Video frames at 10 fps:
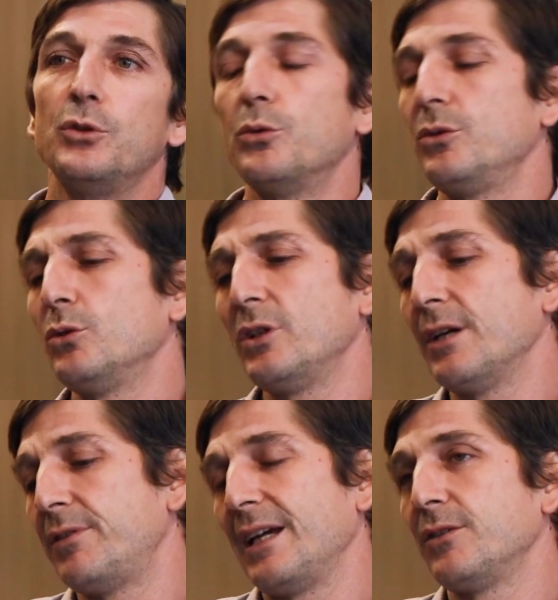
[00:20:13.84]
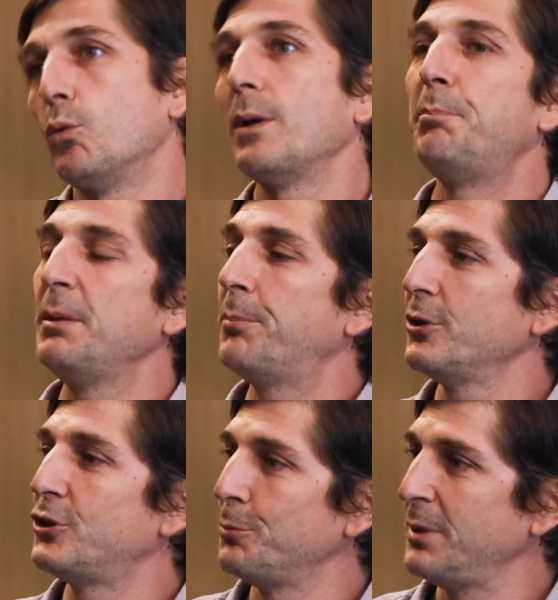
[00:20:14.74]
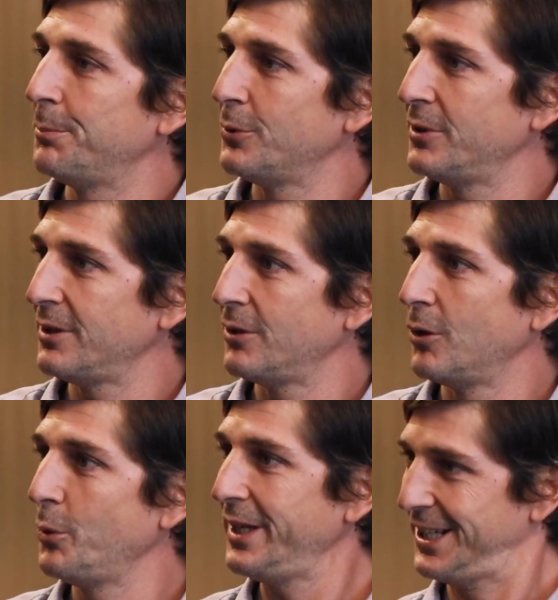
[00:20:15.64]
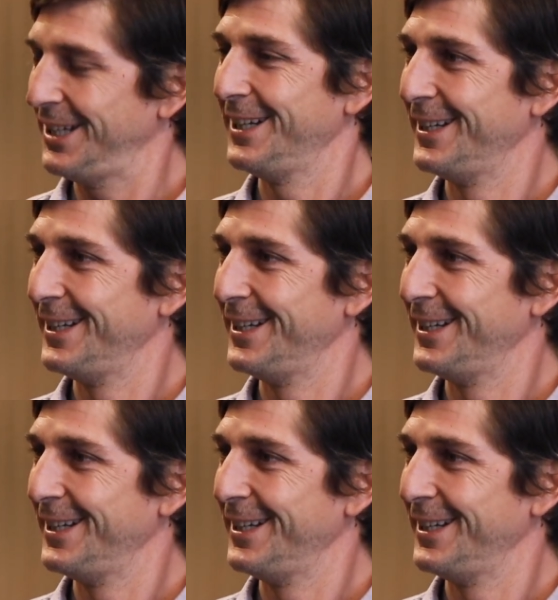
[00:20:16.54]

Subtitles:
you have like 1 people, 2 people a week.